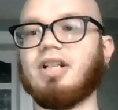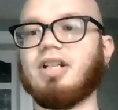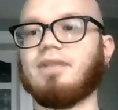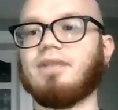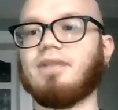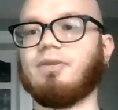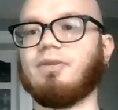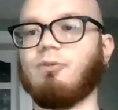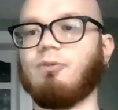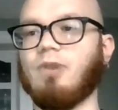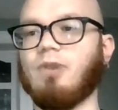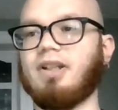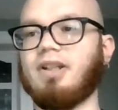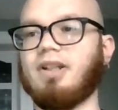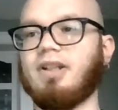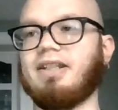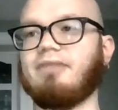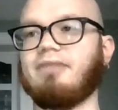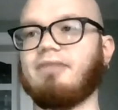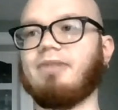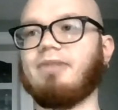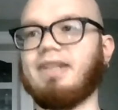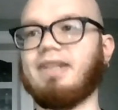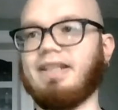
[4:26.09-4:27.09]
for
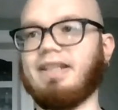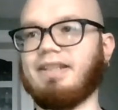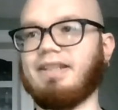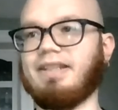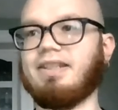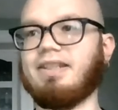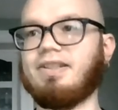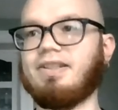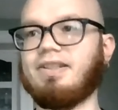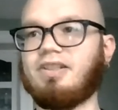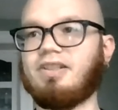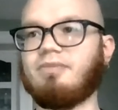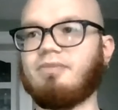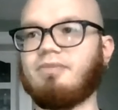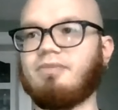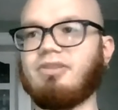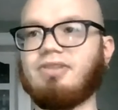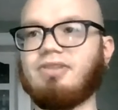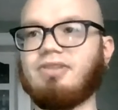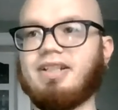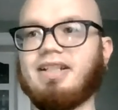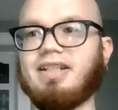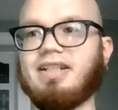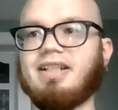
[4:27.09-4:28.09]
working within this
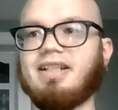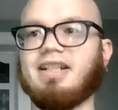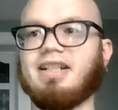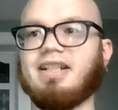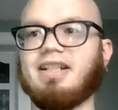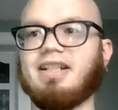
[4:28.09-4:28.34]
community.